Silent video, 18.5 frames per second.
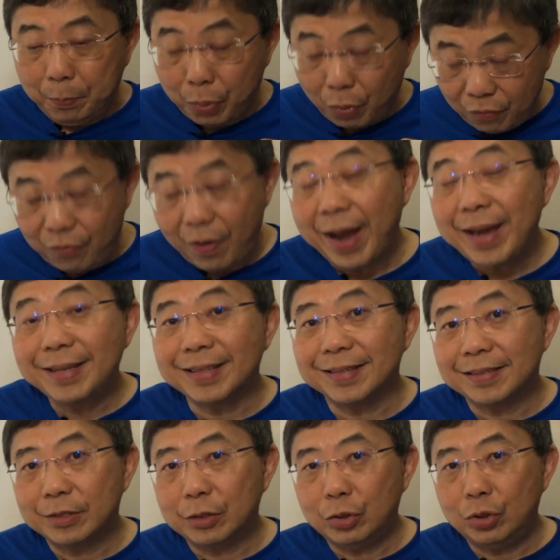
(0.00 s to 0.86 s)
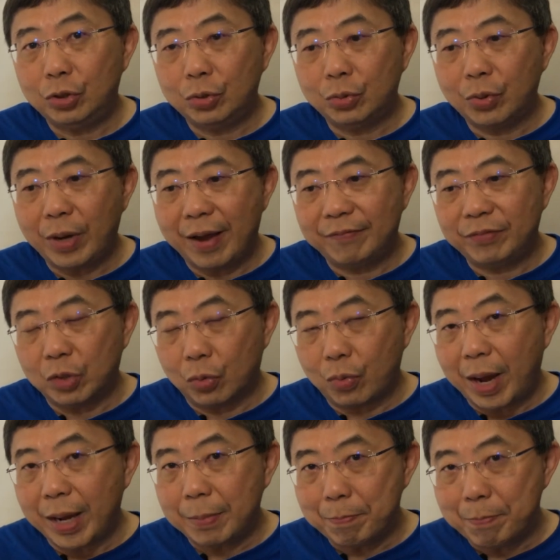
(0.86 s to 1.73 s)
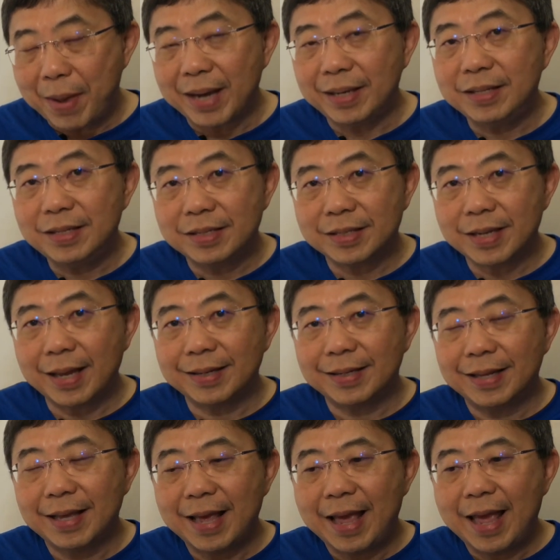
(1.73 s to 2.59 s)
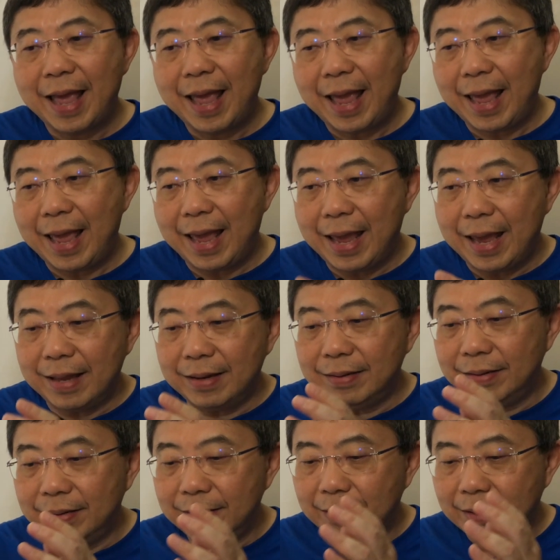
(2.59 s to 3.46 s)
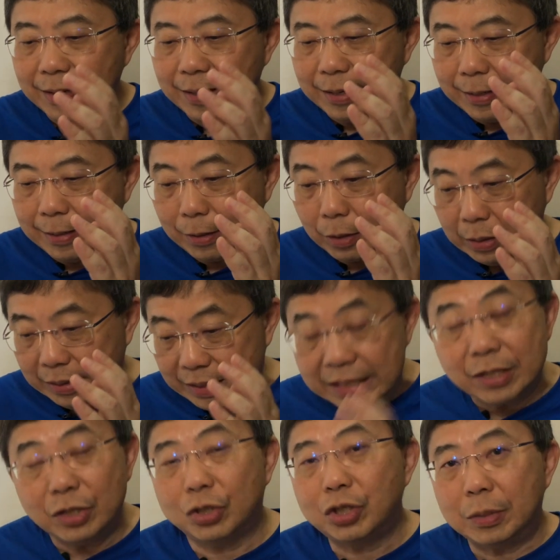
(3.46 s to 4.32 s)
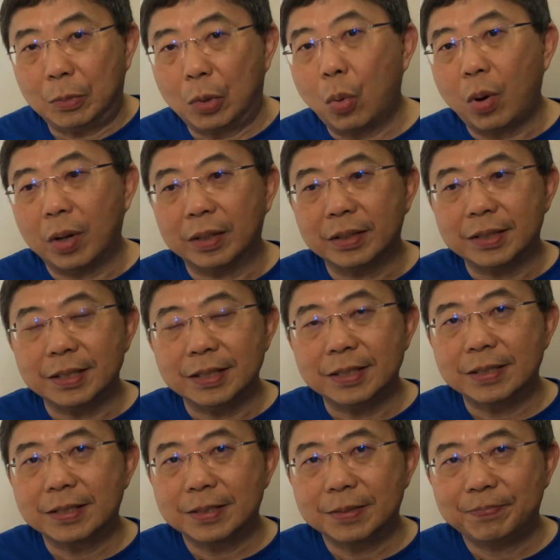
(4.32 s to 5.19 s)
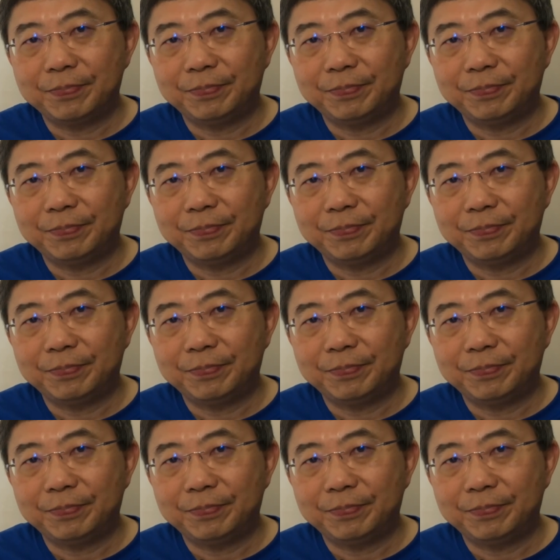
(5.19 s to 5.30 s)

provided you have the right mindset and leadership qualities.